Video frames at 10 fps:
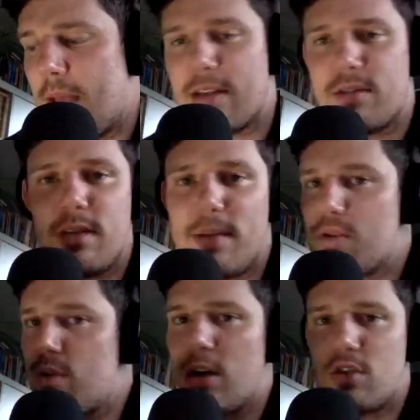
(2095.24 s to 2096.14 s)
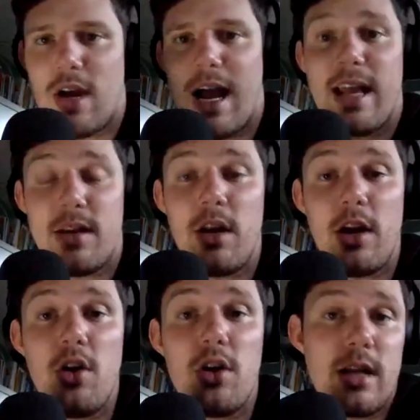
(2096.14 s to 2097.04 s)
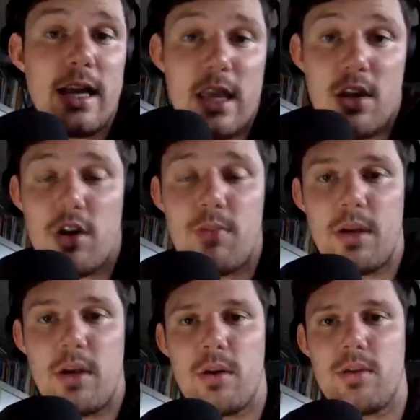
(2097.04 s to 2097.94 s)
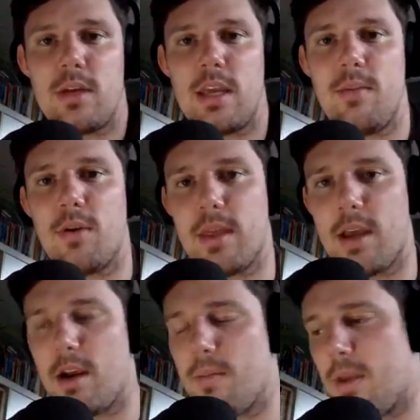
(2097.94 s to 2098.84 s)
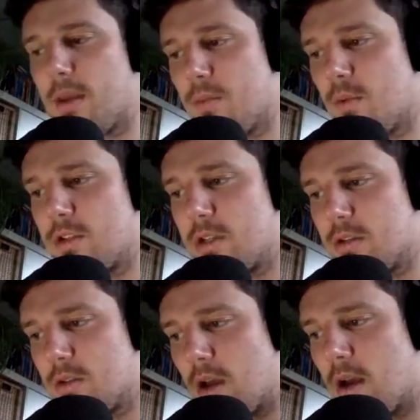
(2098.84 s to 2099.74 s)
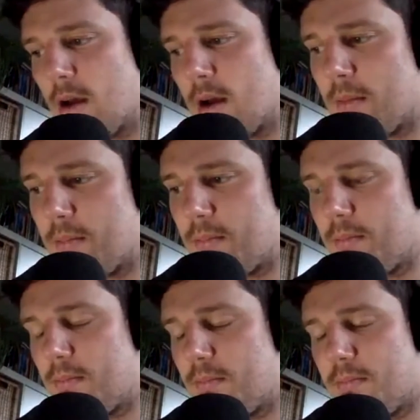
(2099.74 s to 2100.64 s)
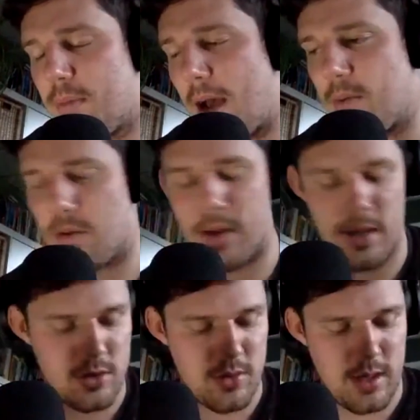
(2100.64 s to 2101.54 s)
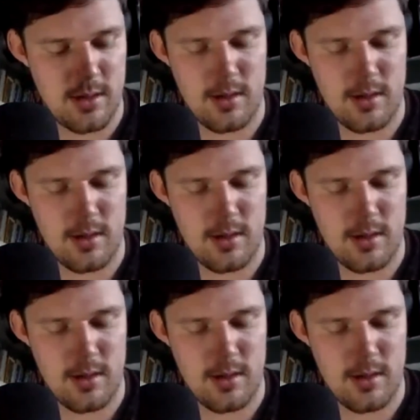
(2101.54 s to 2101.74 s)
his lips are all dry, and it looked like he could be going through chemotherapy, which is a popular way to treat